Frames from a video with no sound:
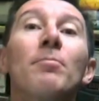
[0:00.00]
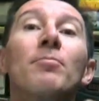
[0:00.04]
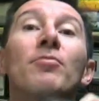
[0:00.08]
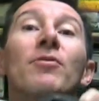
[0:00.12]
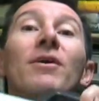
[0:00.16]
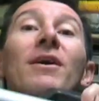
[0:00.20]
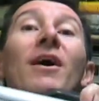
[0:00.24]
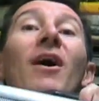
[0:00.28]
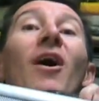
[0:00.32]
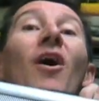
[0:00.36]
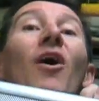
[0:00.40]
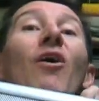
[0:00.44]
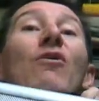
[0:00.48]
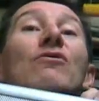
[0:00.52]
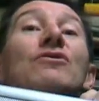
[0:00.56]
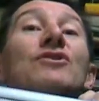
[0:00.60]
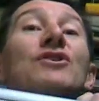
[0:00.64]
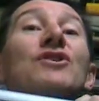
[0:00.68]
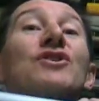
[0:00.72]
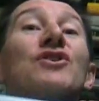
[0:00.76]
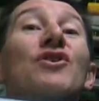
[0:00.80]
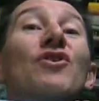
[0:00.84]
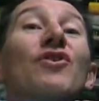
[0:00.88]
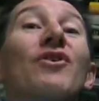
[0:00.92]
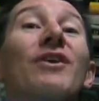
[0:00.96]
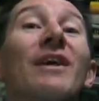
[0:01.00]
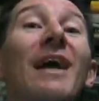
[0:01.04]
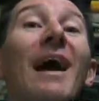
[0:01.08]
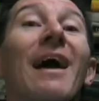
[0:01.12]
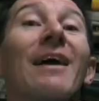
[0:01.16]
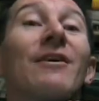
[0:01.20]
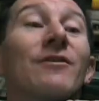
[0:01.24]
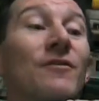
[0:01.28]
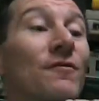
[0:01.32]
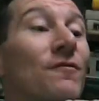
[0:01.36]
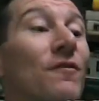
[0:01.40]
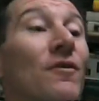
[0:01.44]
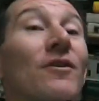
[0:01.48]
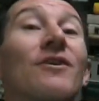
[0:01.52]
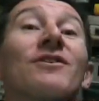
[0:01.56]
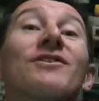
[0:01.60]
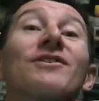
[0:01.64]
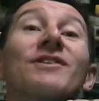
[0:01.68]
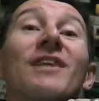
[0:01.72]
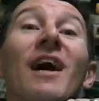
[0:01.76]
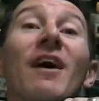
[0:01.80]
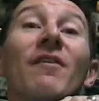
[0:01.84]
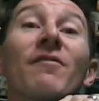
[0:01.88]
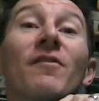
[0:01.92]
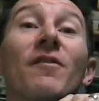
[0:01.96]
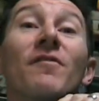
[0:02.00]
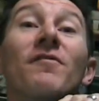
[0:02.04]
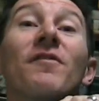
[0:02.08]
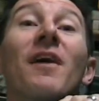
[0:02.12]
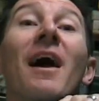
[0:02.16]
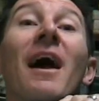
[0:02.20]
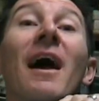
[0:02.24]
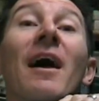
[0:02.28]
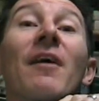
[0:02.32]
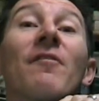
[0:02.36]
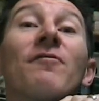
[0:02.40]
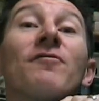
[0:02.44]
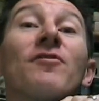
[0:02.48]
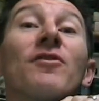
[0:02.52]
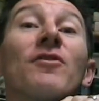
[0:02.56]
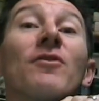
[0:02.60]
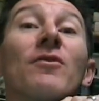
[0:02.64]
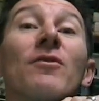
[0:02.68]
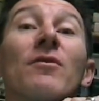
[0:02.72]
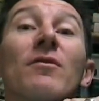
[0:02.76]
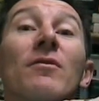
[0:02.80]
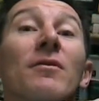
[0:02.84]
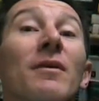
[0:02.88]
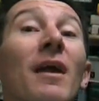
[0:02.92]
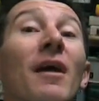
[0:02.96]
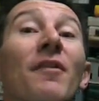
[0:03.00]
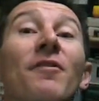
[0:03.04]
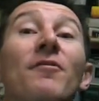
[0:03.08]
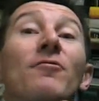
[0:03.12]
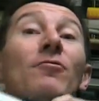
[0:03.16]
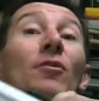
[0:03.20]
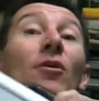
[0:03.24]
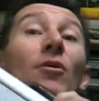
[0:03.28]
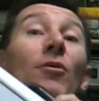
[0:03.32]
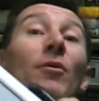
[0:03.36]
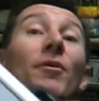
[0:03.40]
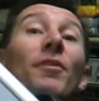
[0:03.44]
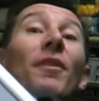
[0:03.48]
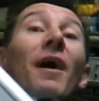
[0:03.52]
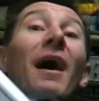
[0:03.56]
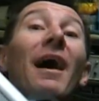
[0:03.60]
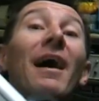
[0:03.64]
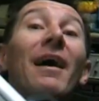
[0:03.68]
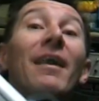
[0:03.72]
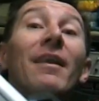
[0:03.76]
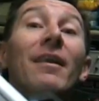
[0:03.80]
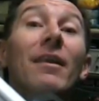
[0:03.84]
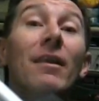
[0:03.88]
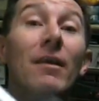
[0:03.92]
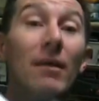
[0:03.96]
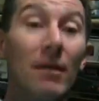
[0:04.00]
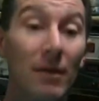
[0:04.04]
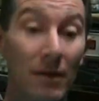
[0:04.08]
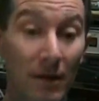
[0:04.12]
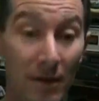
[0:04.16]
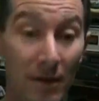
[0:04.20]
Bring a whole suitcase full of stuff if you have to. Nothing wrong with that.